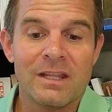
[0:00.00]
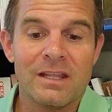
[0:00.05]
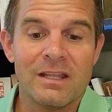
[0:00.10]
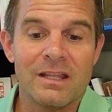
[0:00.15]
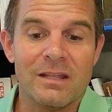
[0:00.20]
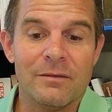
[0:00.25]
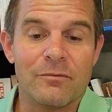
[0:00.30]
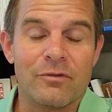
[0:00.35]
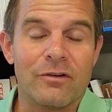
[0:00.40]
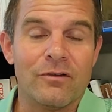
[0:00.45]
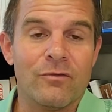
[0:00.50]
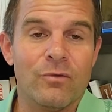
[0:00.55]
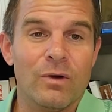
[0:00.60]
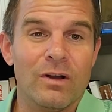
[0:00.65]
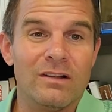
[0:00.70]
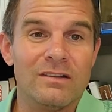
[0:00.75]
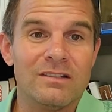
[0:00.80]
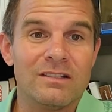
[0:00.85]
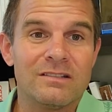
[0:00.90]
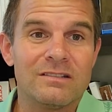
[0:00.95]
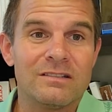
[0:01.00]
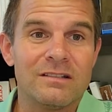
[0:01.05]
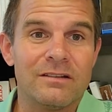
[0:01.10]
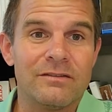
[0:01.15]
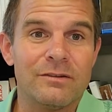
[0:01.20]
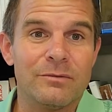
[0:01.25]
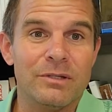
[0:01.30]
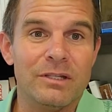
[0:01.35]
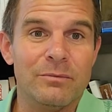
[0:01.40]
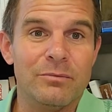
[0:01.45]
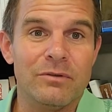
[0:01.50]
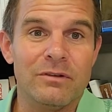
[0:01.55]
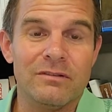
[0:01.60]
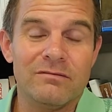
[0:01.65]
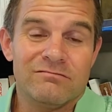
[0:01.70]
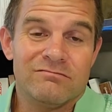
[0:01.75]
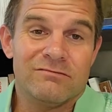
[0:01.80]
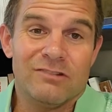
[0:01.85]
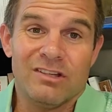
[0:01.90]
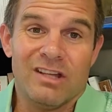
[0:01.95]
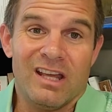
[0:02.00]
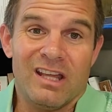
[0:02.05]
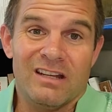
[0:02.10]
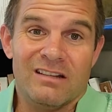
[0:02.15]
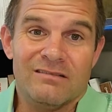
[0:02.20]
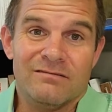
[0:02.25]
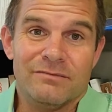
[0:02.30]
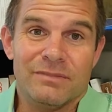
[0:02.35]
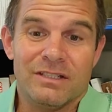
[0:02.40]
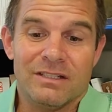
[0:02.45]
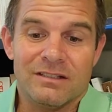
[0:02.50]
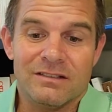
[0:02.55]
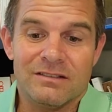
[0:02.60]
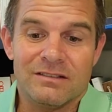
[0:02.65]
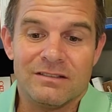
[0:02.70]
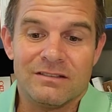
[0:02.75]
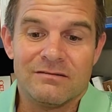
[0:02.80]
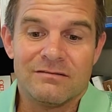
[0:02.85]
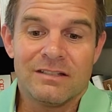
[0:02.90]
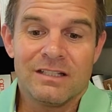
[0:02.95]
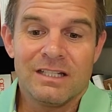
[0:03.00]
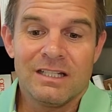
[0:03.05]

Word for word: improve wellness of your people, look at it because